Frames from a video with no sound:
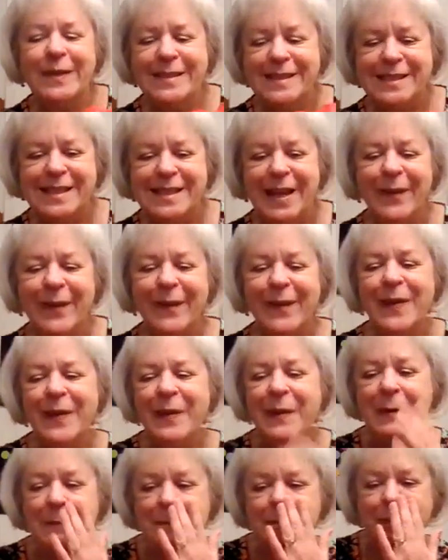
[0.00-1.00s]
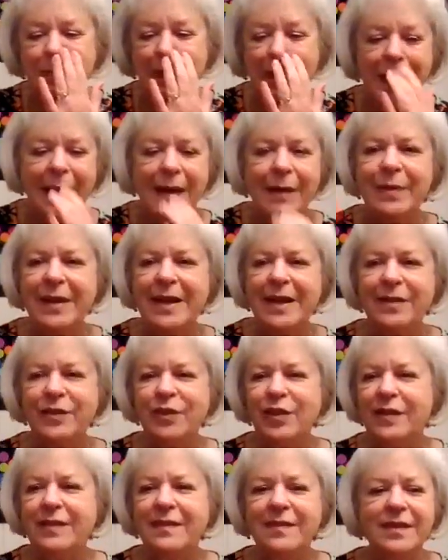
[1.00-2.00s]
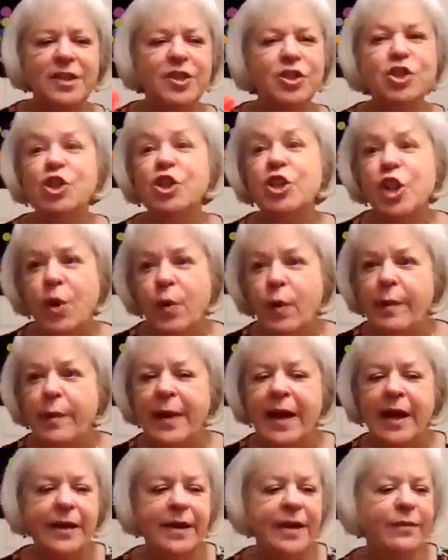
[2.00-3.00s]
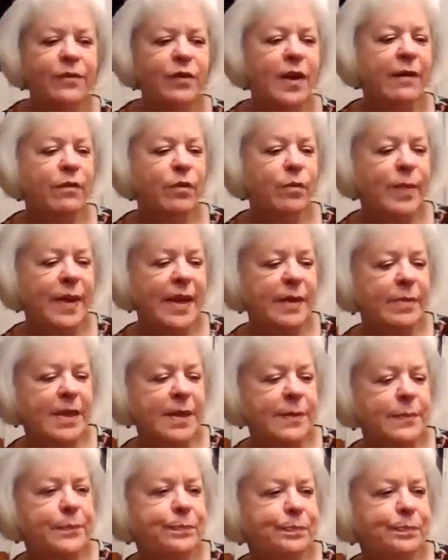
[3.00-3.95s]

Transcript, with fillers: so, uh, but it's just, you should know about it if you have a baby. I